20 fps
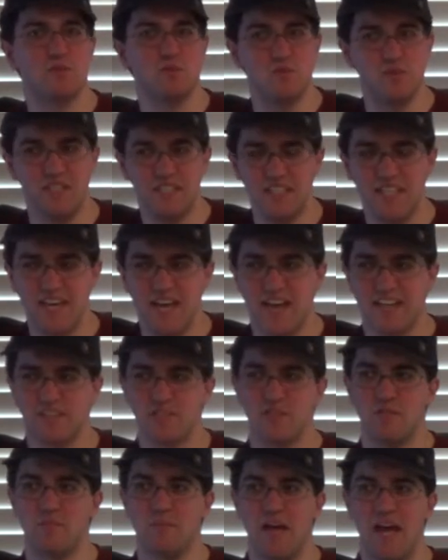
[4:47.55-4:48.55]
really
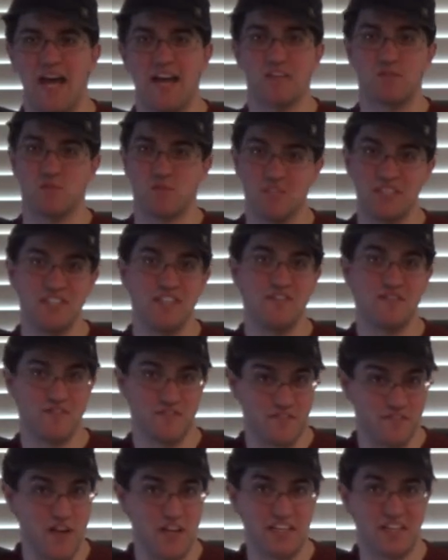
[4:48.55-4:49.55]
action-packed, really
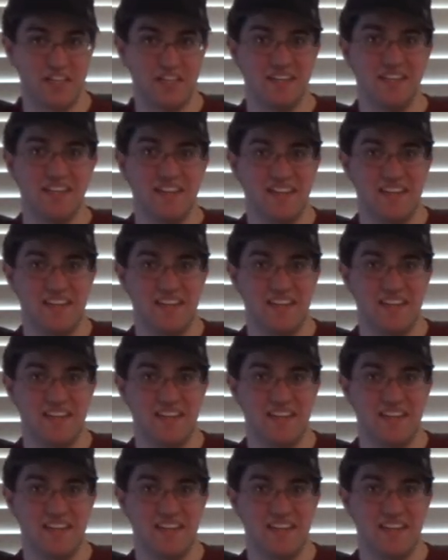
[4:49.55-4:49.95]
funny.